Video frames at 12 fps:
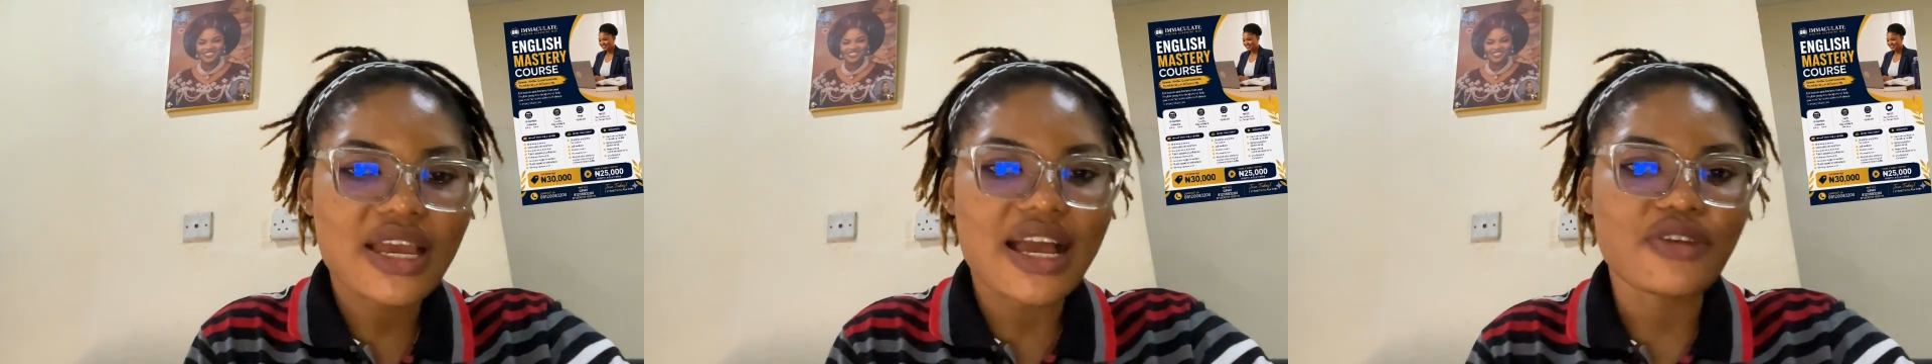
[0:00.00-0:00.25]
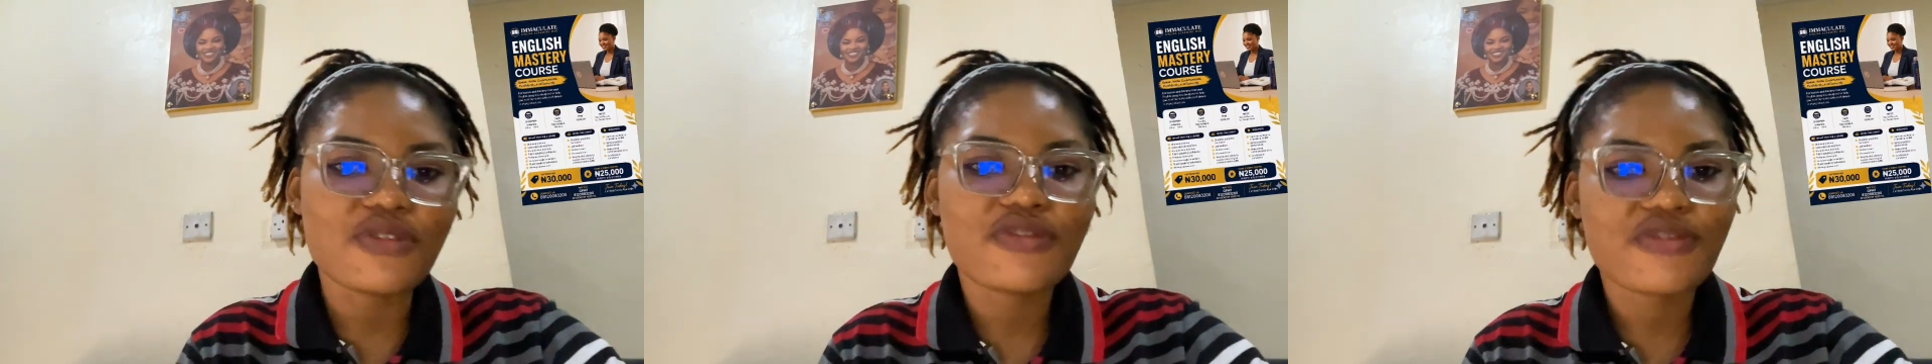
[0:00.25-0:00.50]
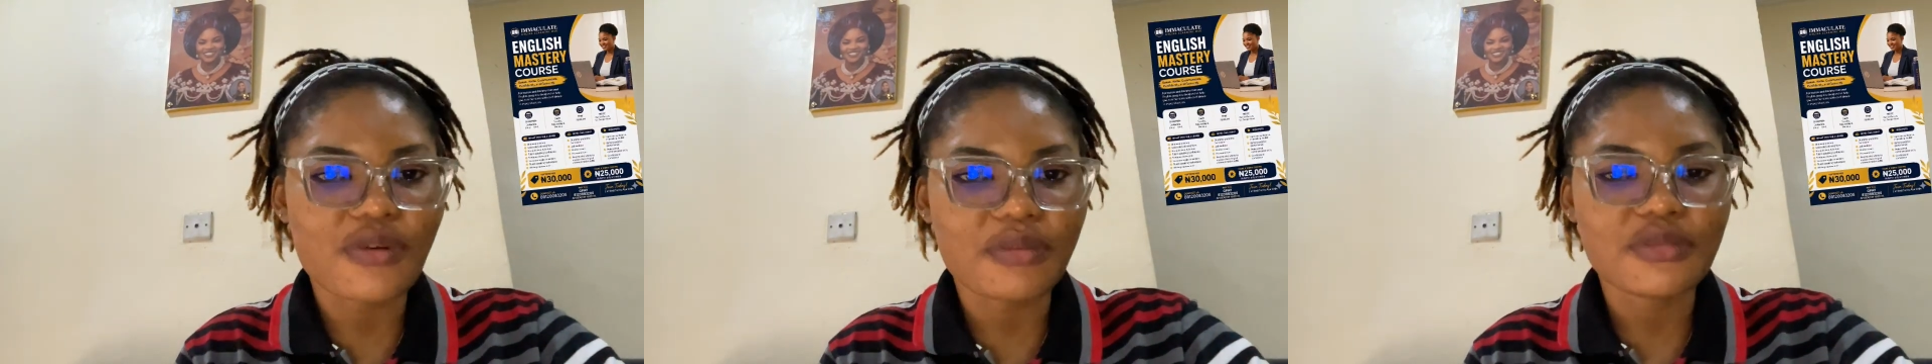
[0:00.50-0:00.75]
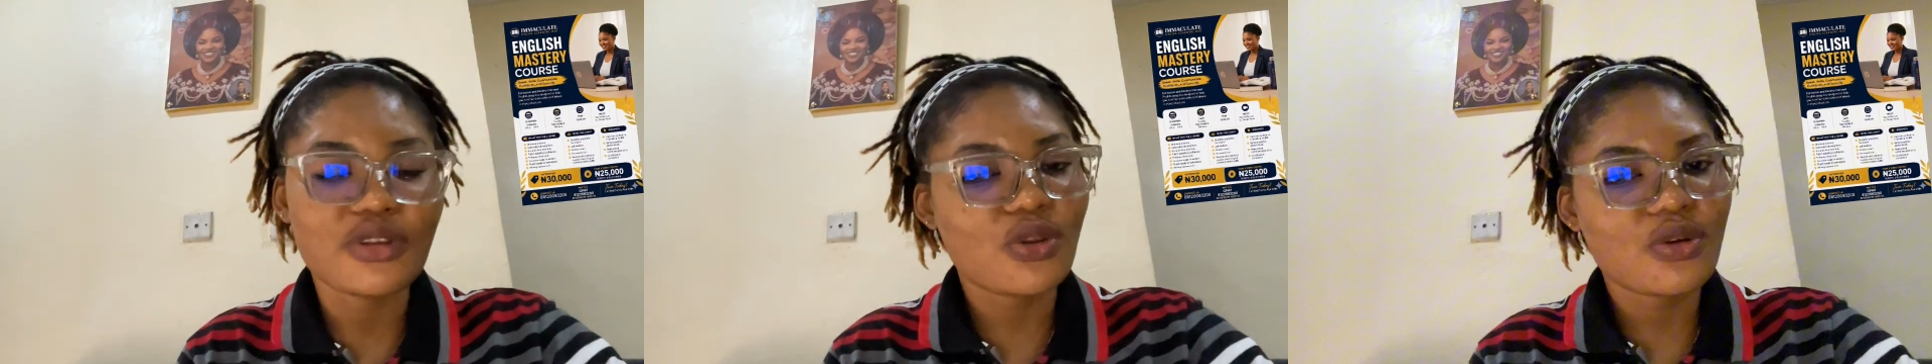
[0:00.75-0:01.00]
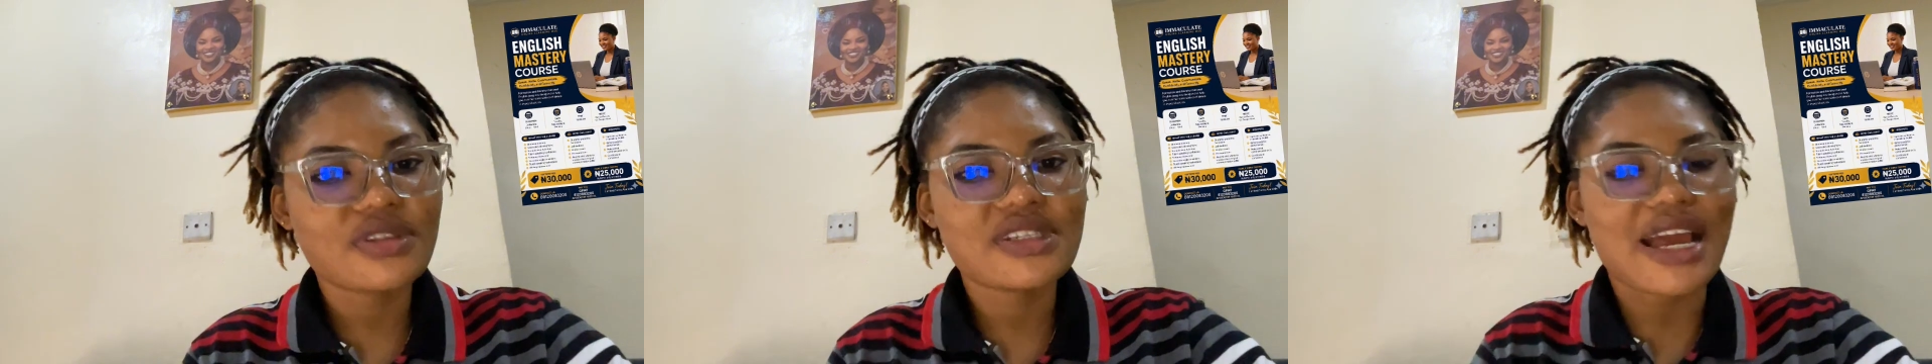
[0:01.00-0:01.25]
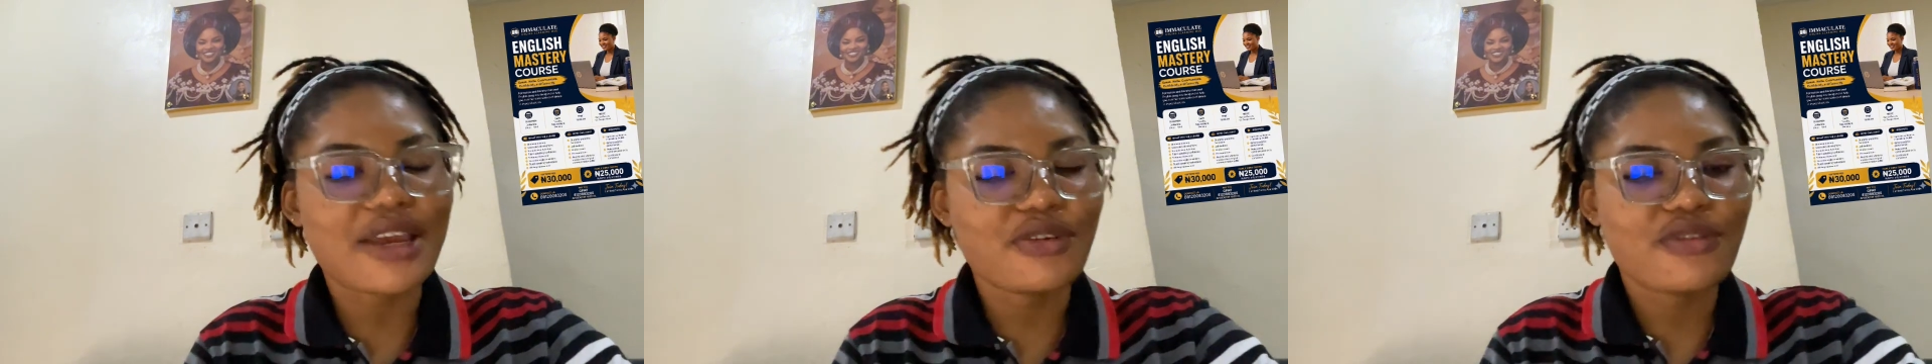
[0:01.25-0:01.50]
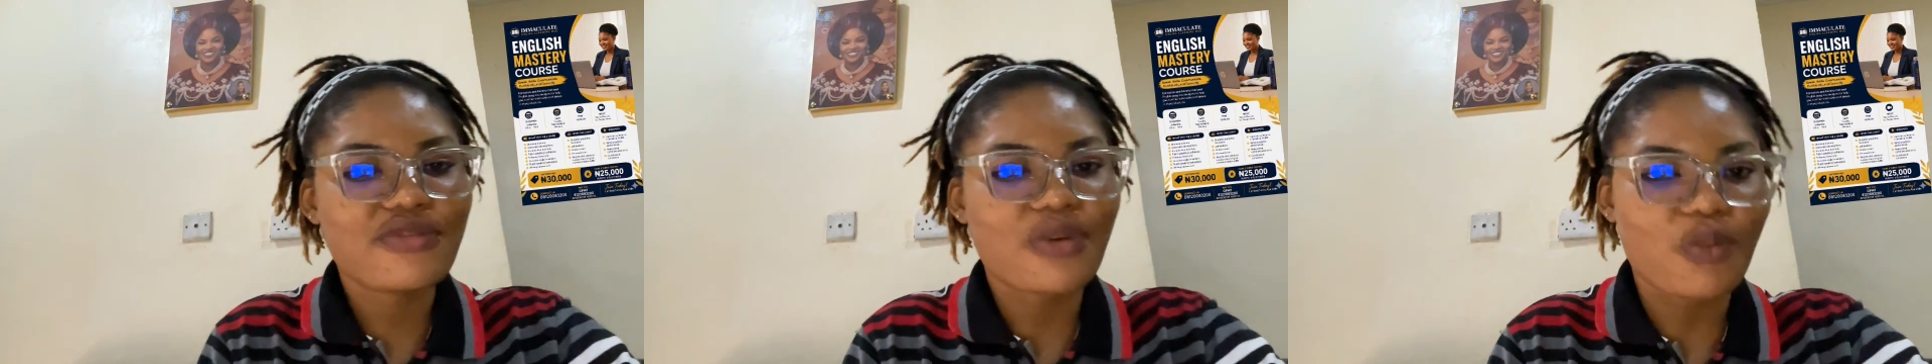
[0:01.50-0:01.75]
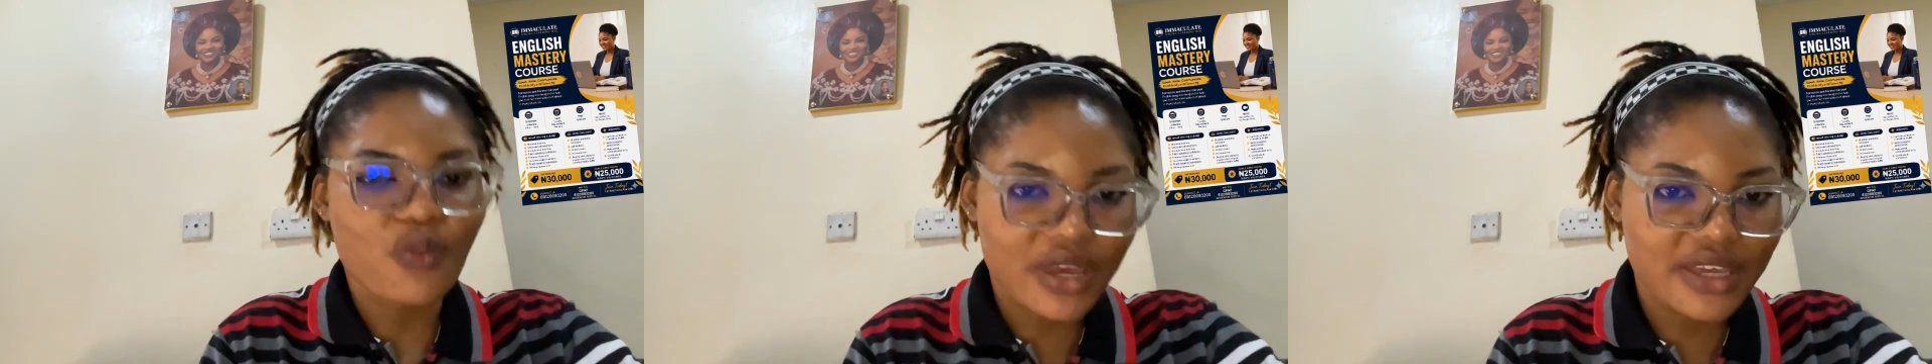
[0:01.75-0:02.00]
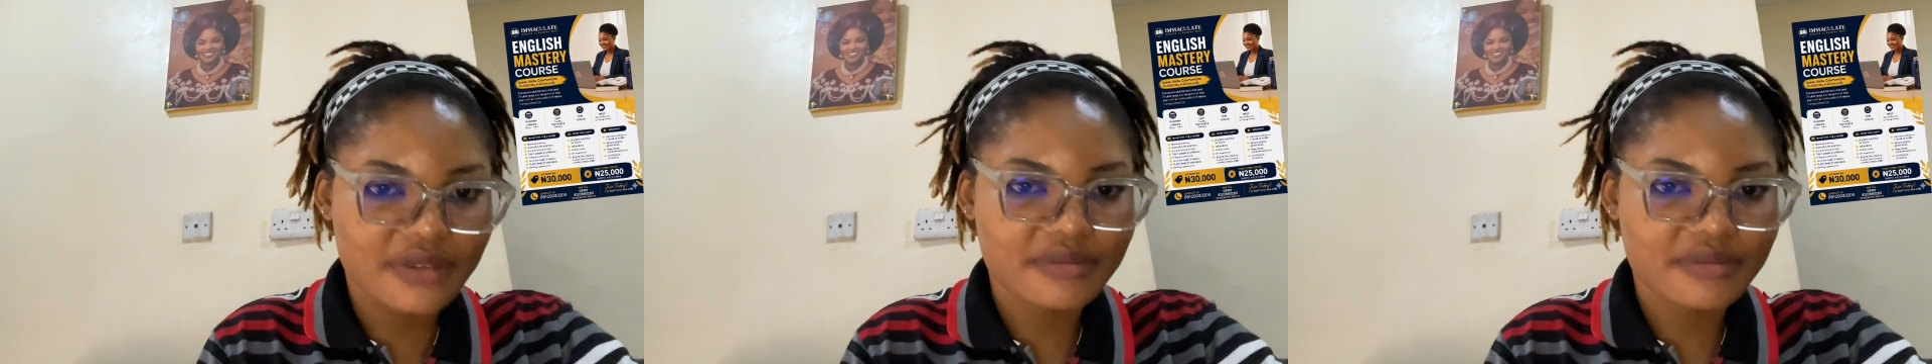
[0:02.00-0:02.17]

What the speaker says: are you from, not are you from where.